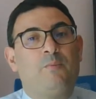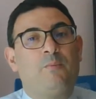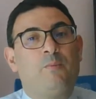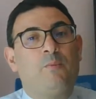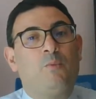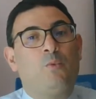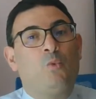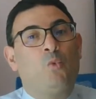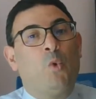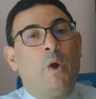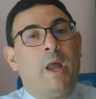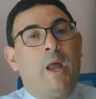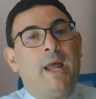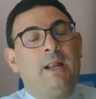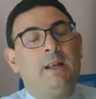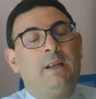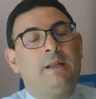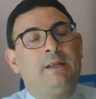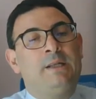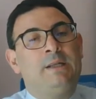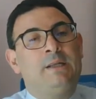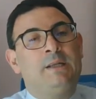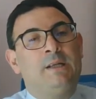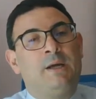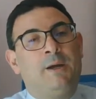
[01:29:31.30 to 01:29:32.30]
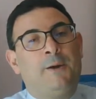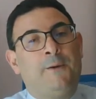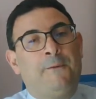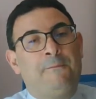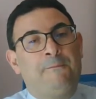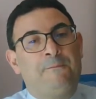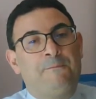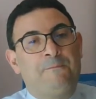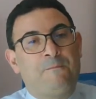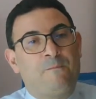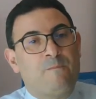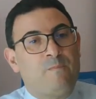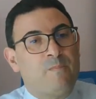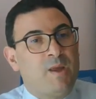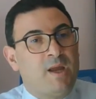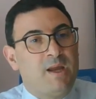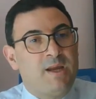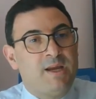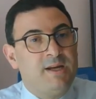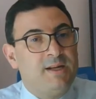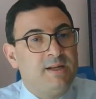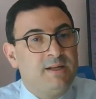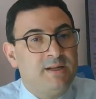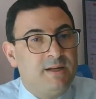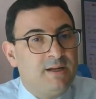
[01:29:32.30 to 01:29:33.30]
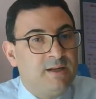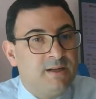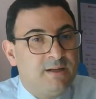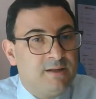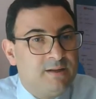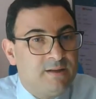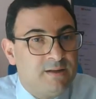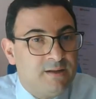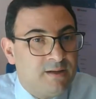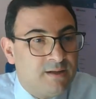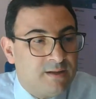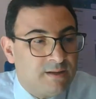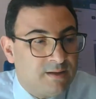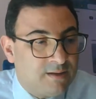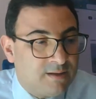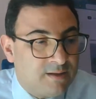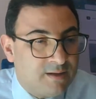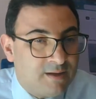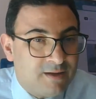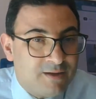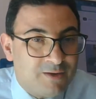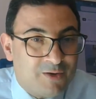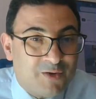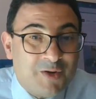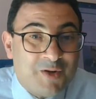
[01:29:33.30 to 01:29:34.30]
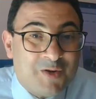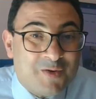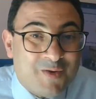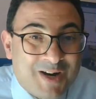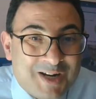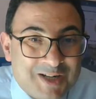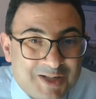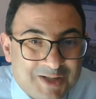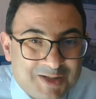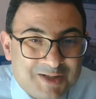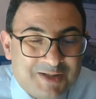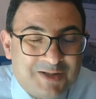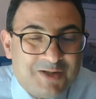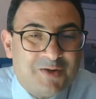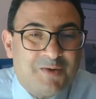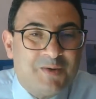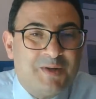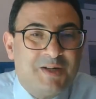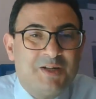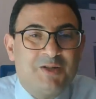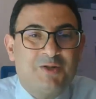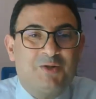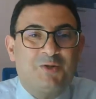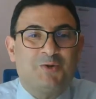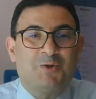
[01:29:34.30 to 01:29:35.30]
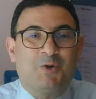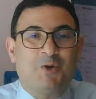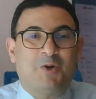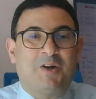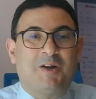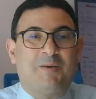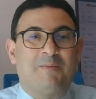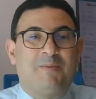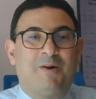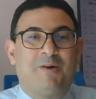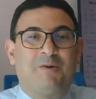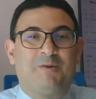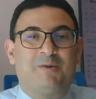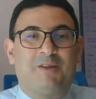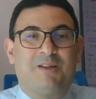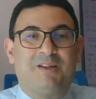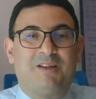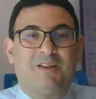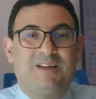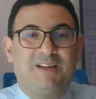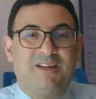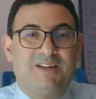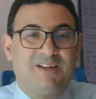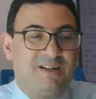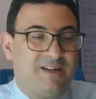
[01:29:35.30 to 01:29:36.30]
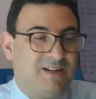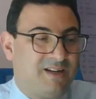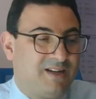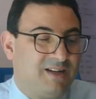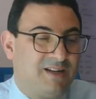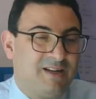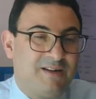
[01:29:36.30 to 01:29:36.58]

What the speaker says: Well, in regression, you need to talk about the